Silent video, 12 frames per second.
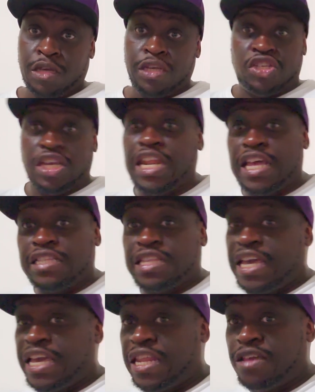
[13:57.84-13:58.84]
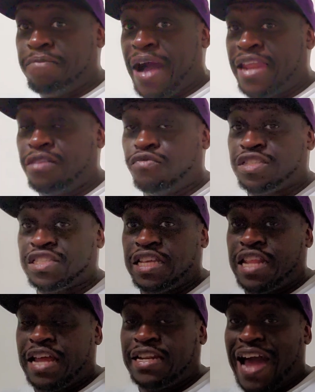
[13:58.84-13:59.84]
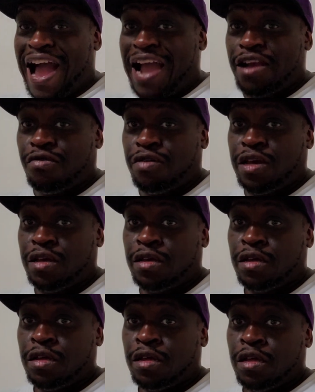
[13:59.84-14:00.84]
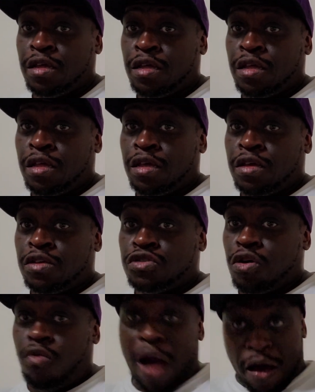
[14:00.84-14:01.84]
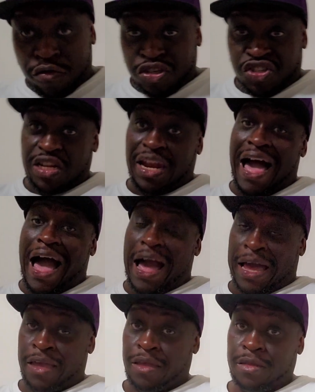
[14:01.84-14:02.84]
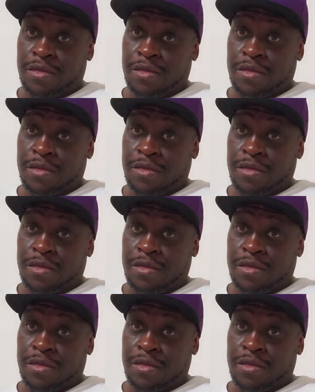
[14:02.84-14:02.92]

She didn't think anybody would see that diary. So why would she lie?